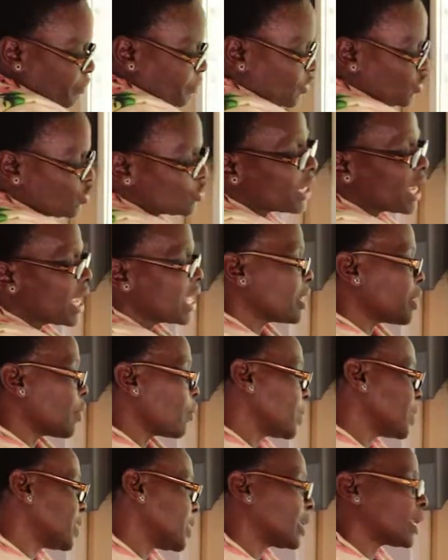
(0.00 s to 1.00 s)
together
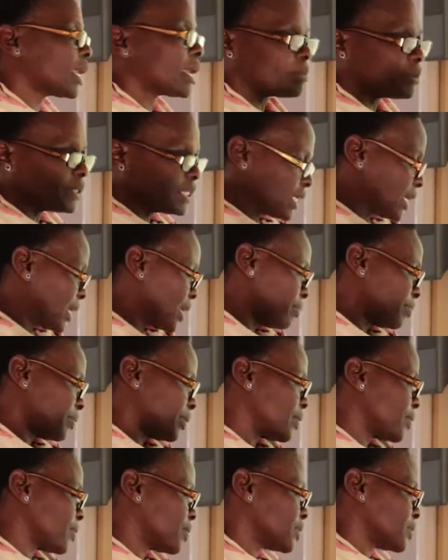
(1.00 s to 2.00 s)
with the capital,
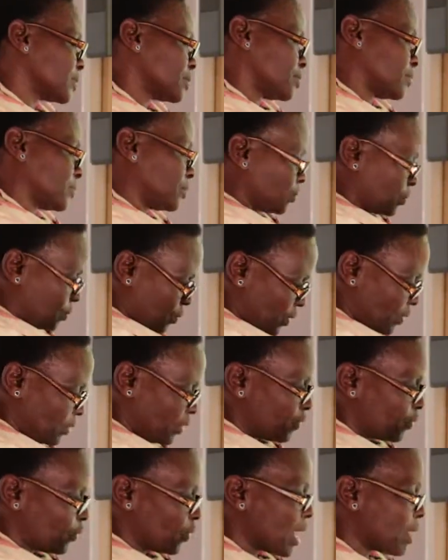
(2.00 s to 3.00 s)
because
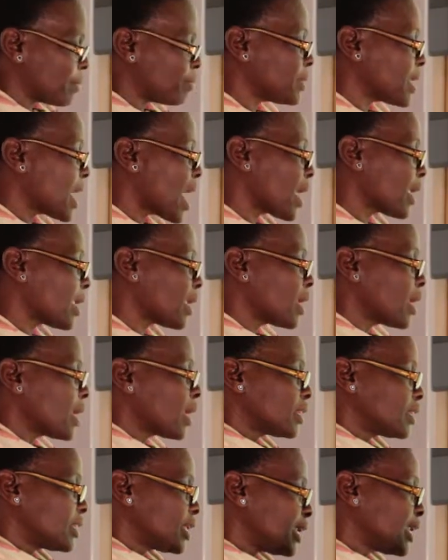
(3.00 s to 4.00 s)
if we apply
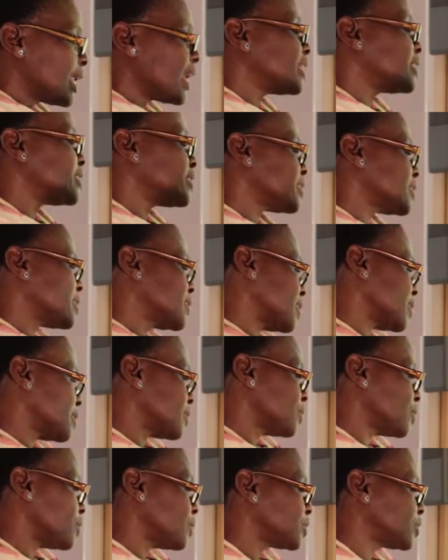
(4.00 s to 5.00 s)
the latest
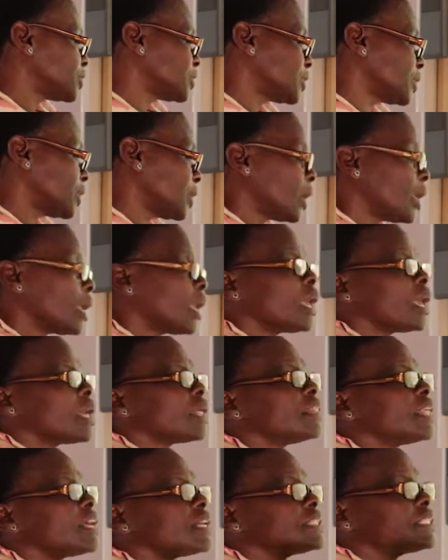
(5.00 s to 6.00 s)
technology
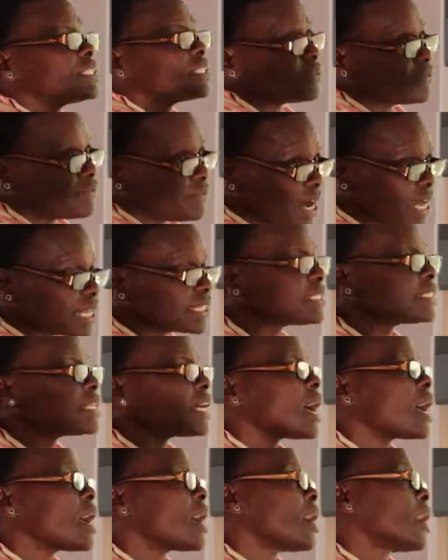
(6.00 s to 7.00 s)
that is
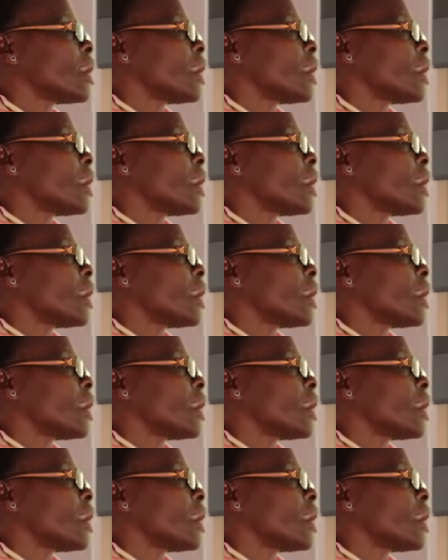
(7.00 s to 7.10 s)
faster